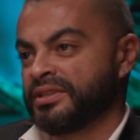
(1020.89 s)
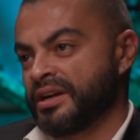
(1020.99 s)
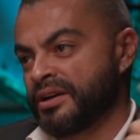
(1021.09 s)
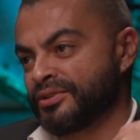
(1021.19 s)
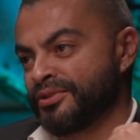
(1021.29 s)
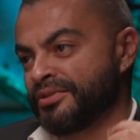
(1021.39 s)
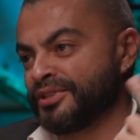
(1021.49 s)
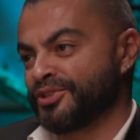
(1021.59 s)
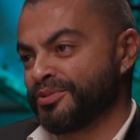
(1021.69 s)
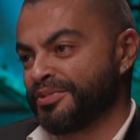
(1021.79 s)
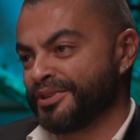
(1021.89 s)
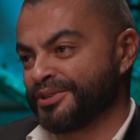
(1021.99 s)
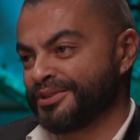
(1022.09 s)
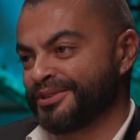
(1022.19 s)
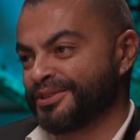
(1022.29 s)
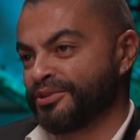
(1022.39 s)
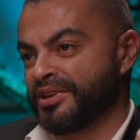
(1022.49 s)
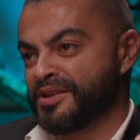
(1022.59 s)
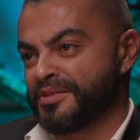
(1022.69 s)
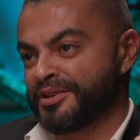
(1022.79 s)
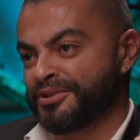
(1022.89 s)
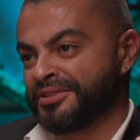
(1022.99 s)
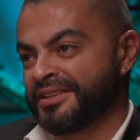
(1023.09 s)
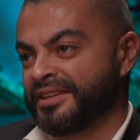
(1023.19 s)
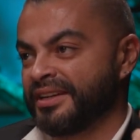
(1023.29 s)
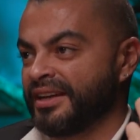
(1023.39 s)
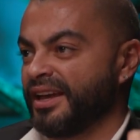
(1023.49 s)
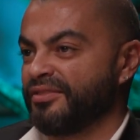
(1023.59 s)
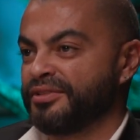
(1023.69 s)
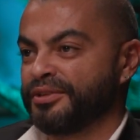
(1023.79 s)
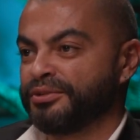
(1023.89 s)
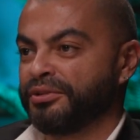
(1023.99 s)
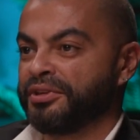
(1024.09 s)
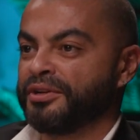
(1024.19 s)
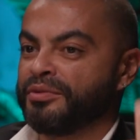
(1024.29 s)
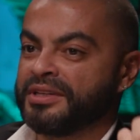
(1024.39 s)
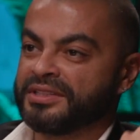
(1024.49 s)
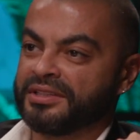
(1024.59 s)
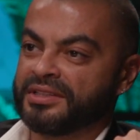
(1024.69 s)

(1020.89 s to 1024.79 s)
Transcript: cargo it, ship it to Lebanon. After 2-3 weeks,